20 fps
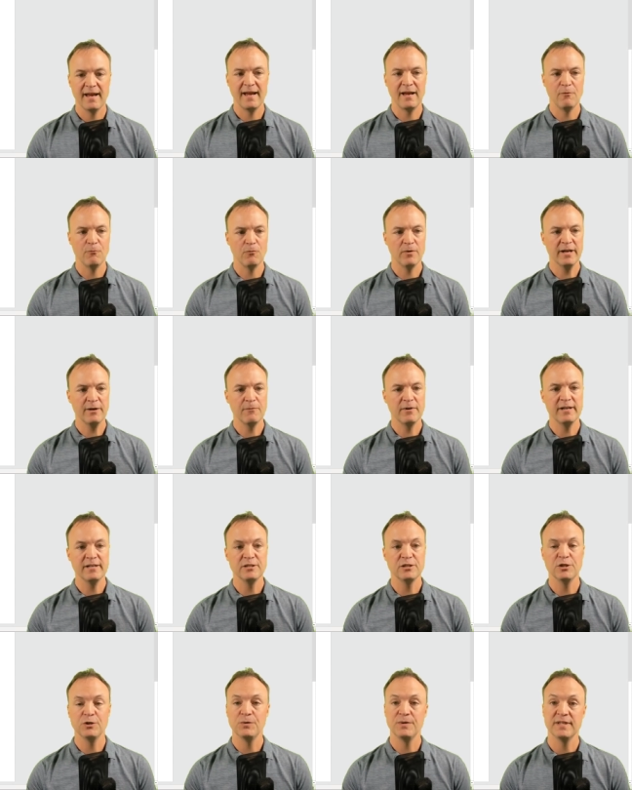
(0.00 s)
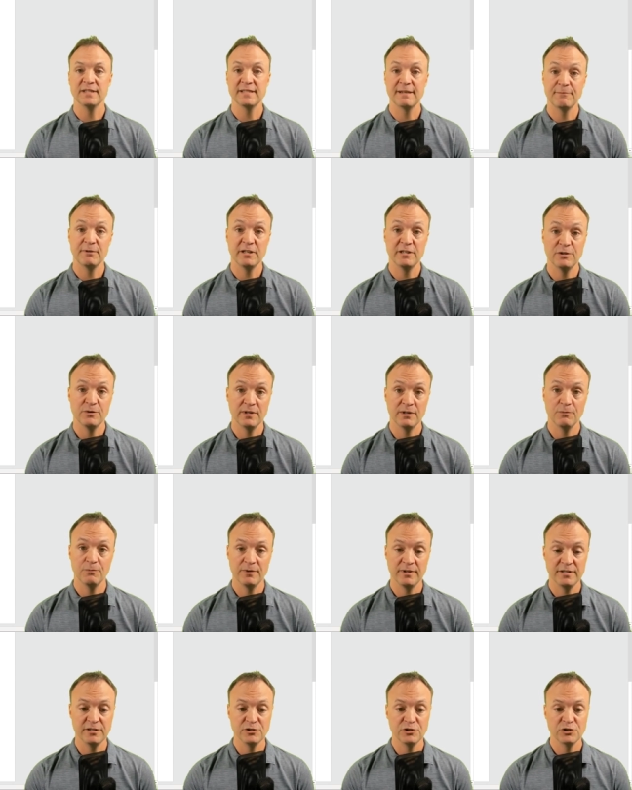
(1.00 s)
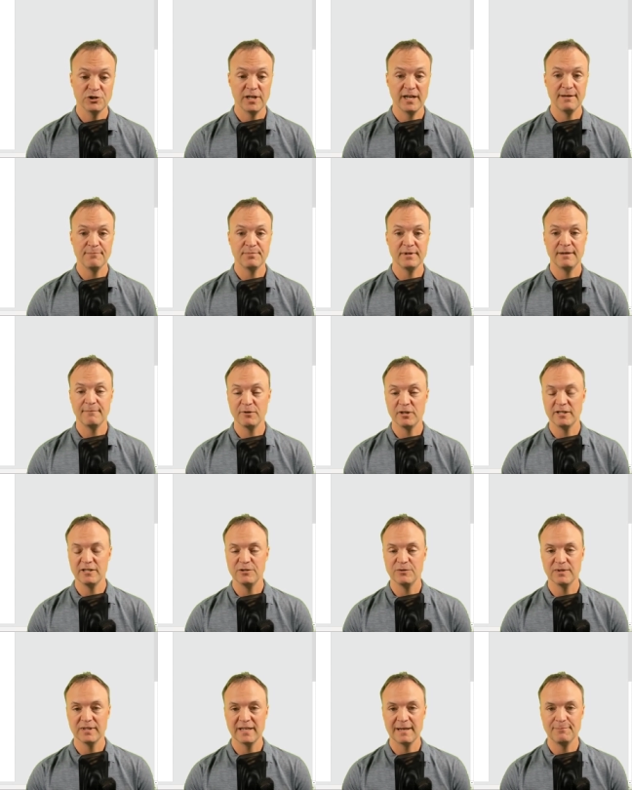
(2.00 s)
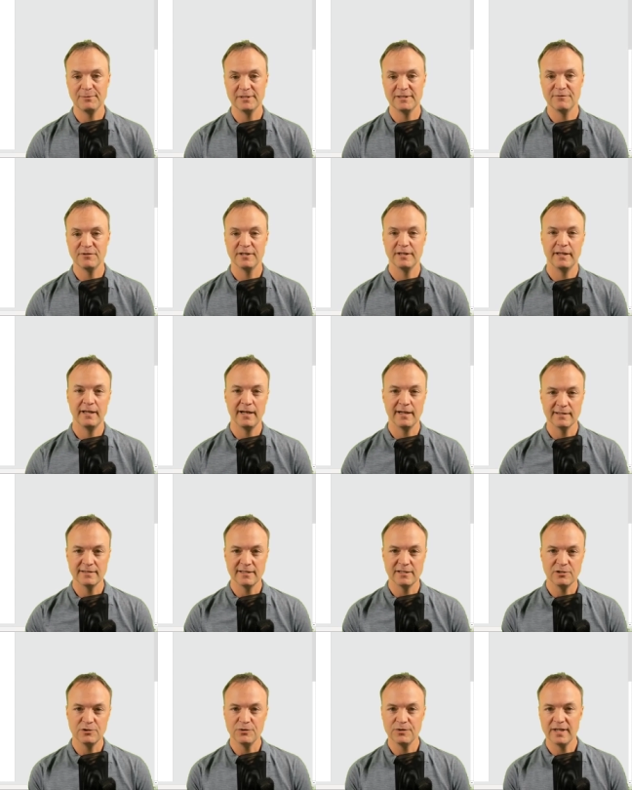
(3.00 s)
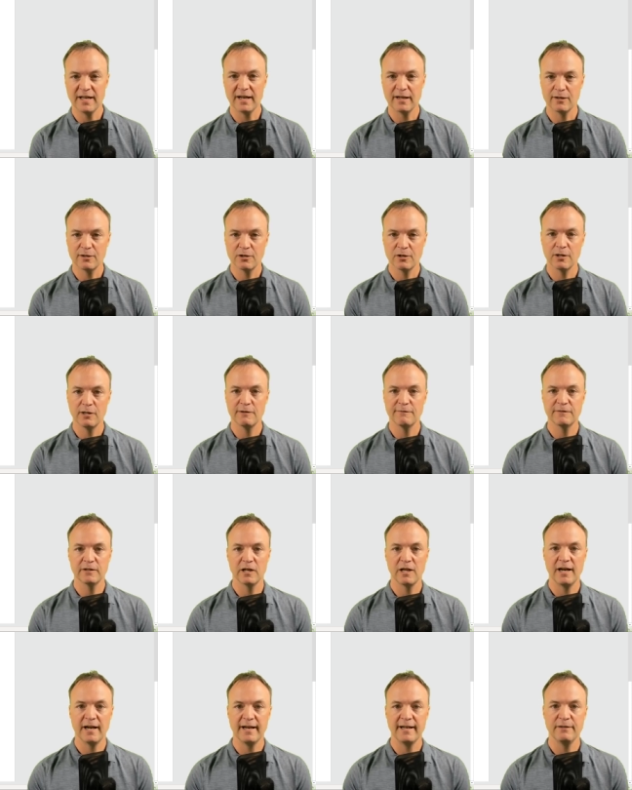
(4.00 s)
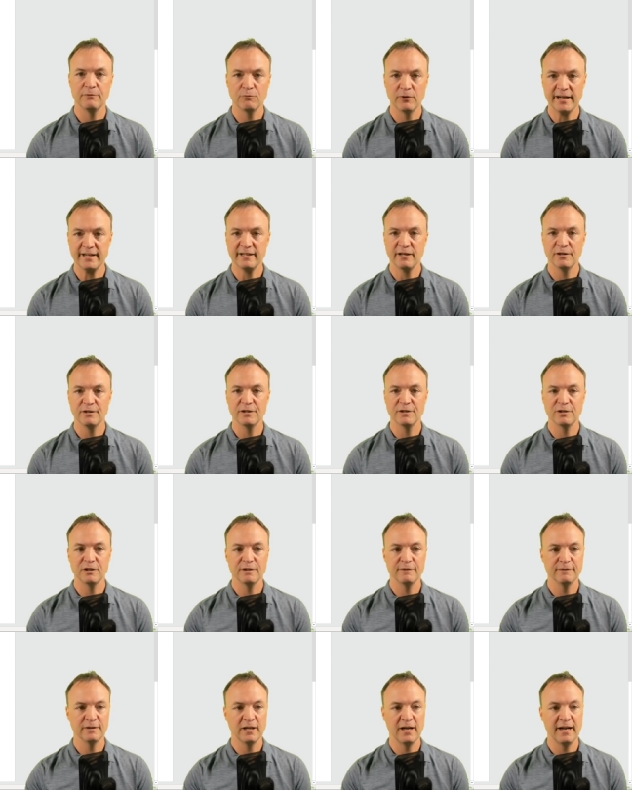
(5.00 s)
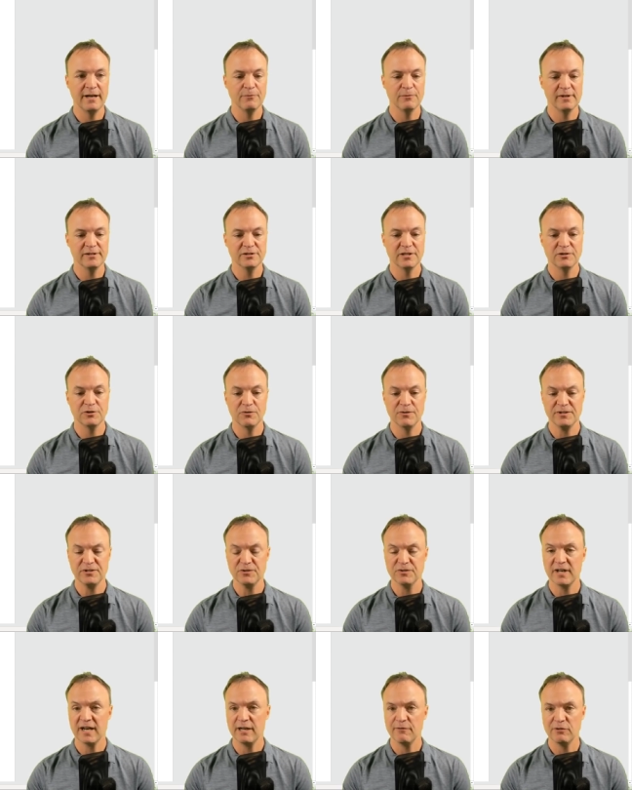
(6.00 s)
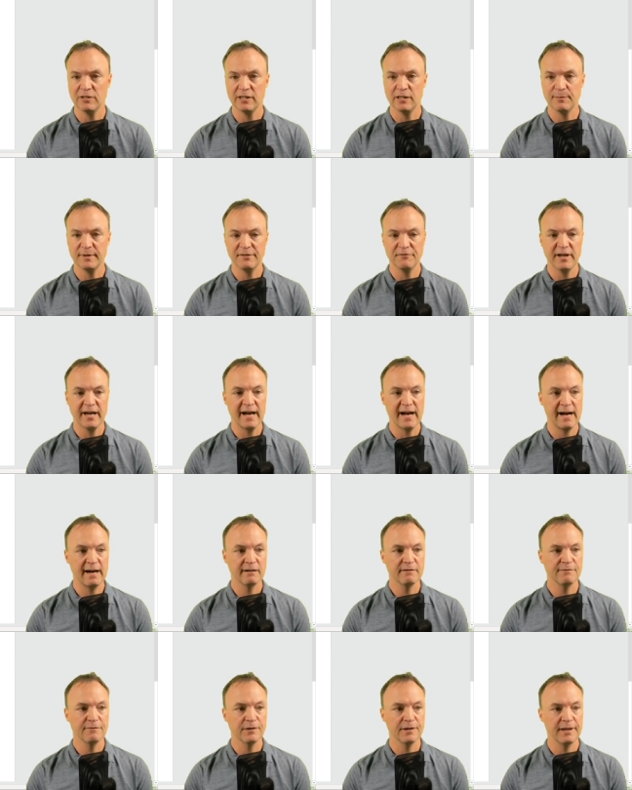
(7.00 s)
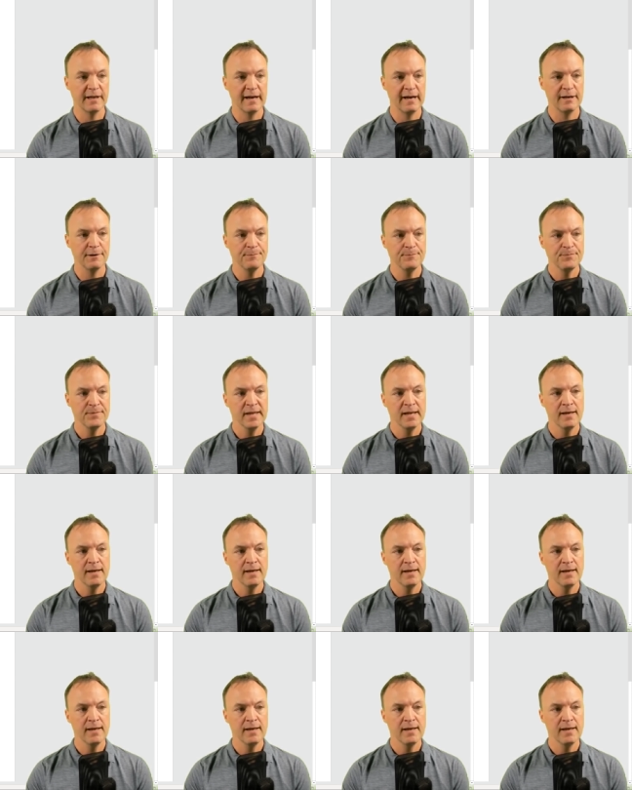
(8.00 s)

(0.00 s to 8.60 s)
And what I want to do is I'm going to do it with a shape, and I'm going to do a couple different things and do that curved line, writing on the curved line, which I showed you kind of a little bit of a hack for that.